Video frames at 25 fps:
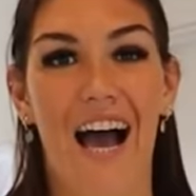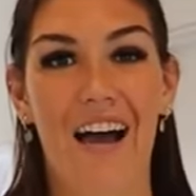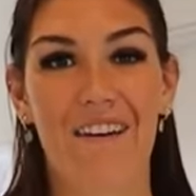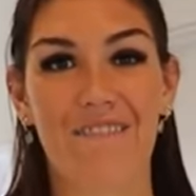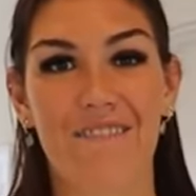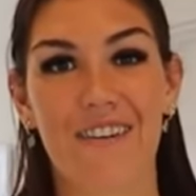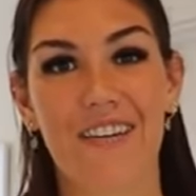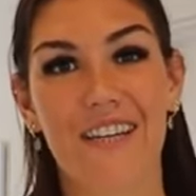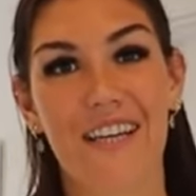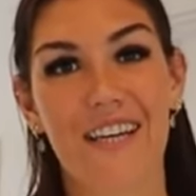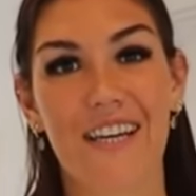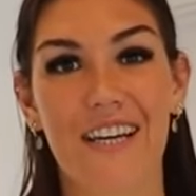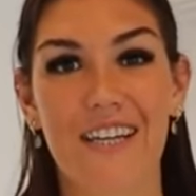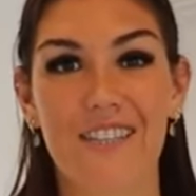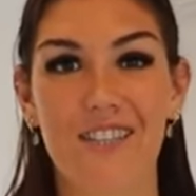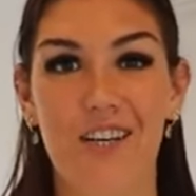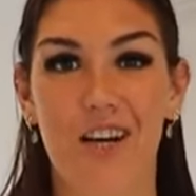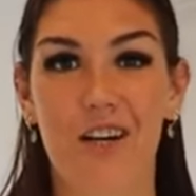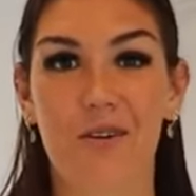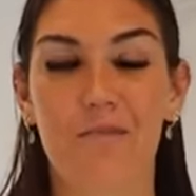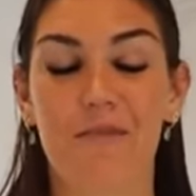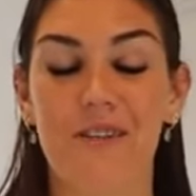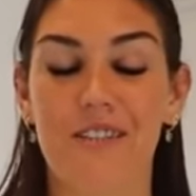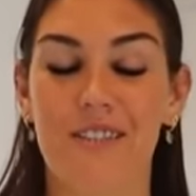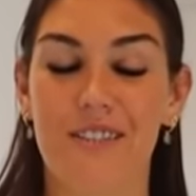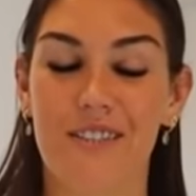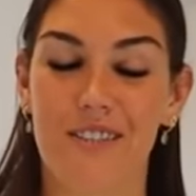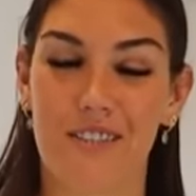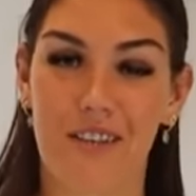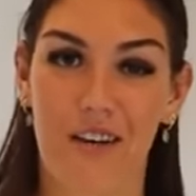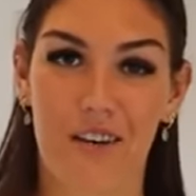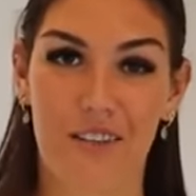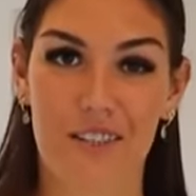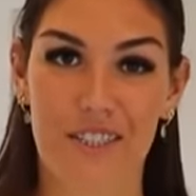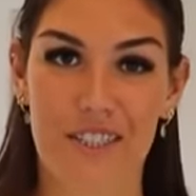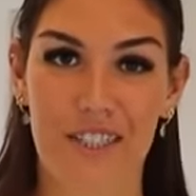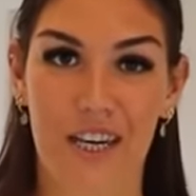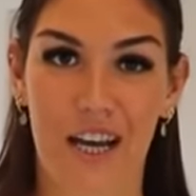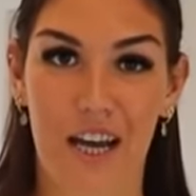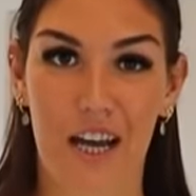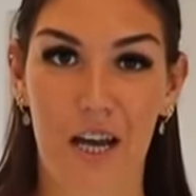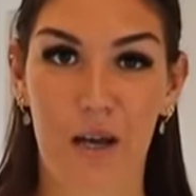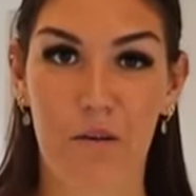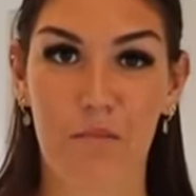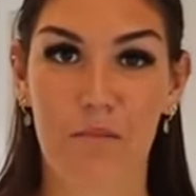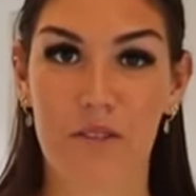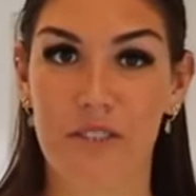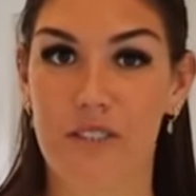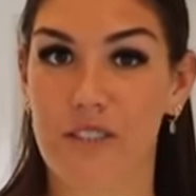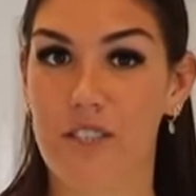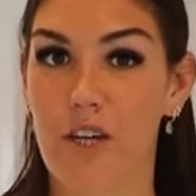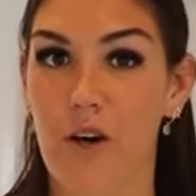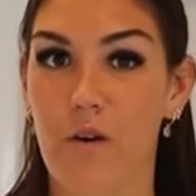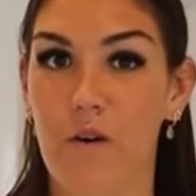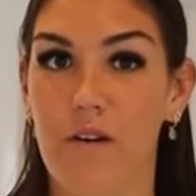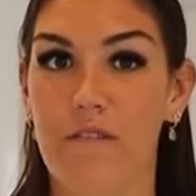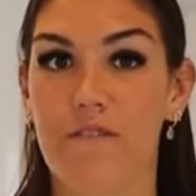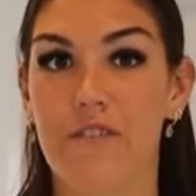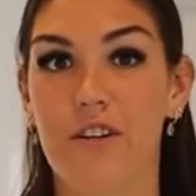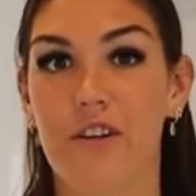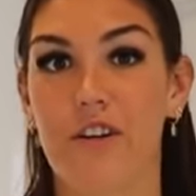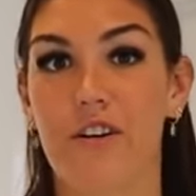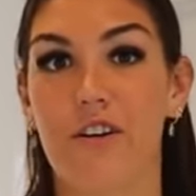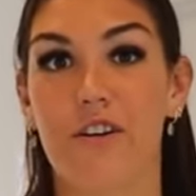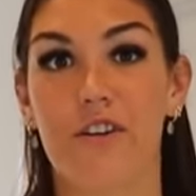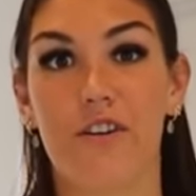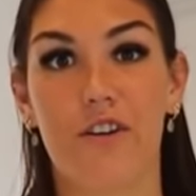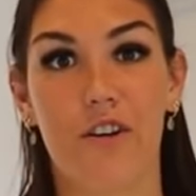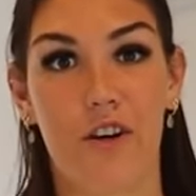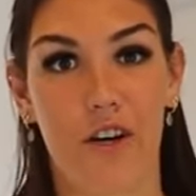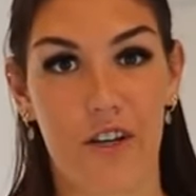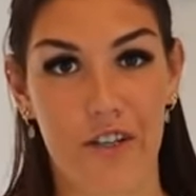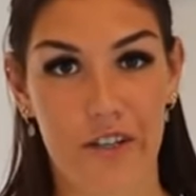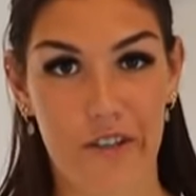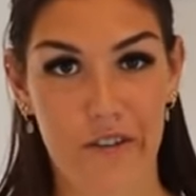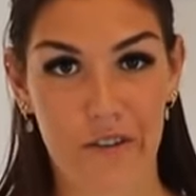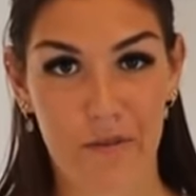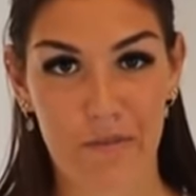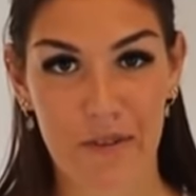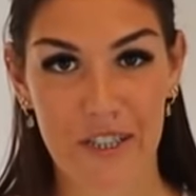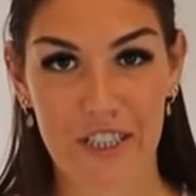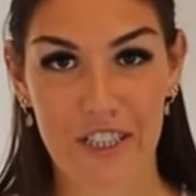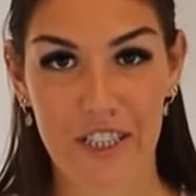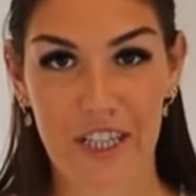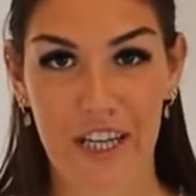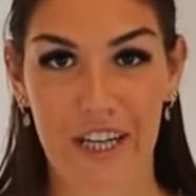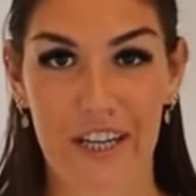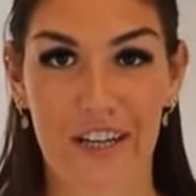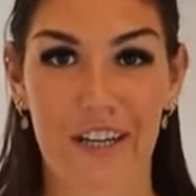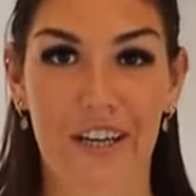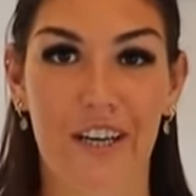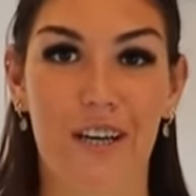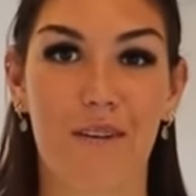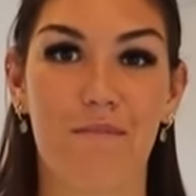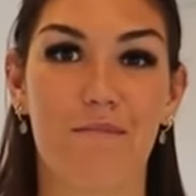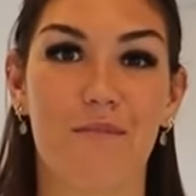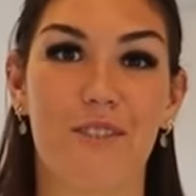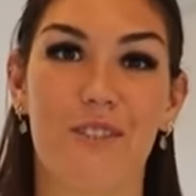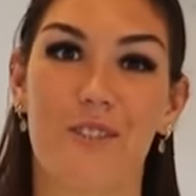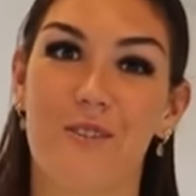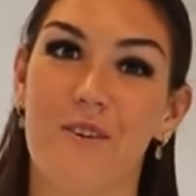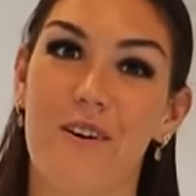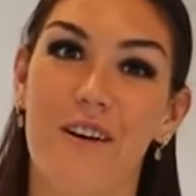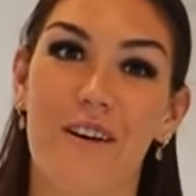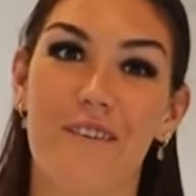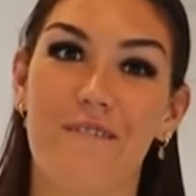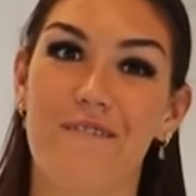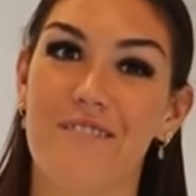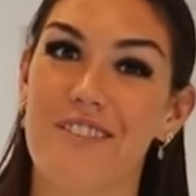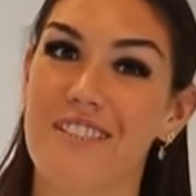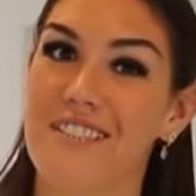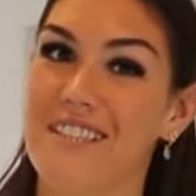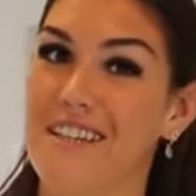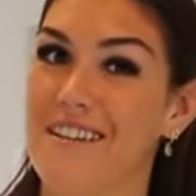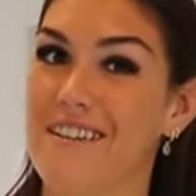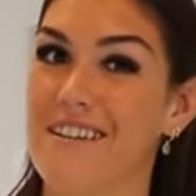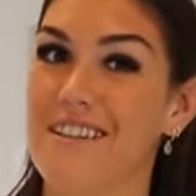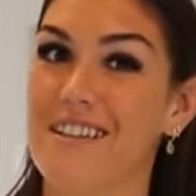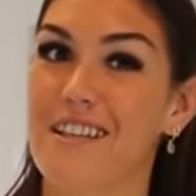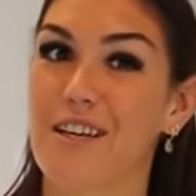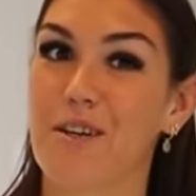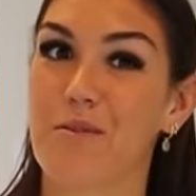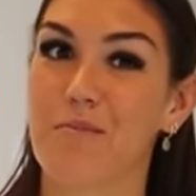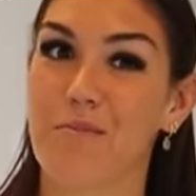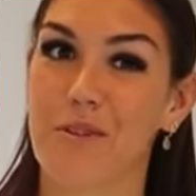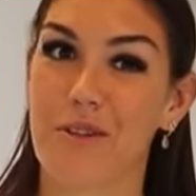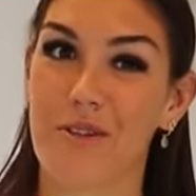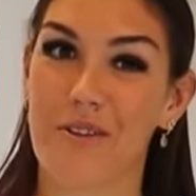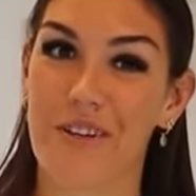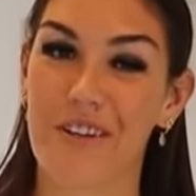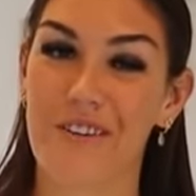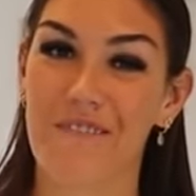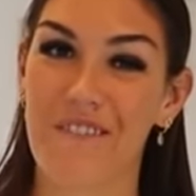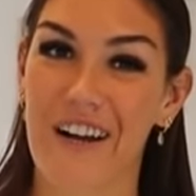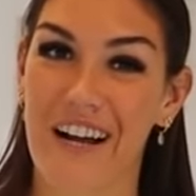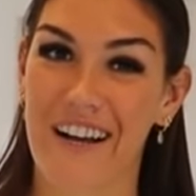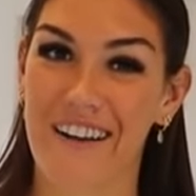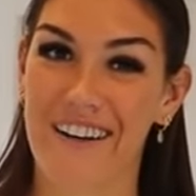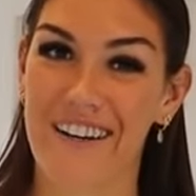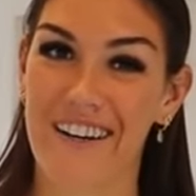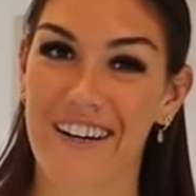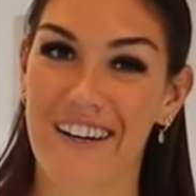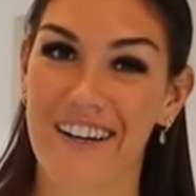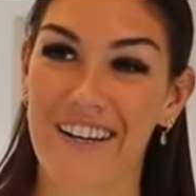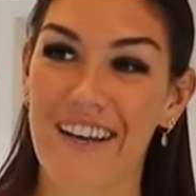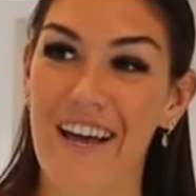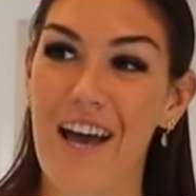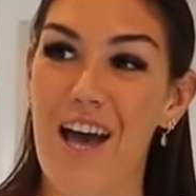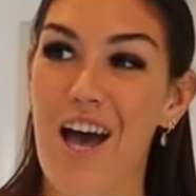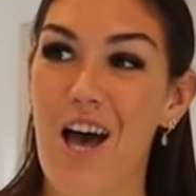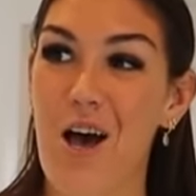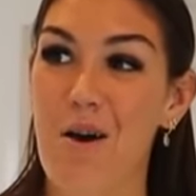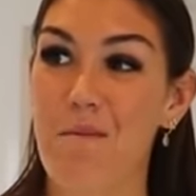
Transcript: I feel like I talk about this all the time, so if you're not new to my channel, I'm sorry for sounding like a broken record,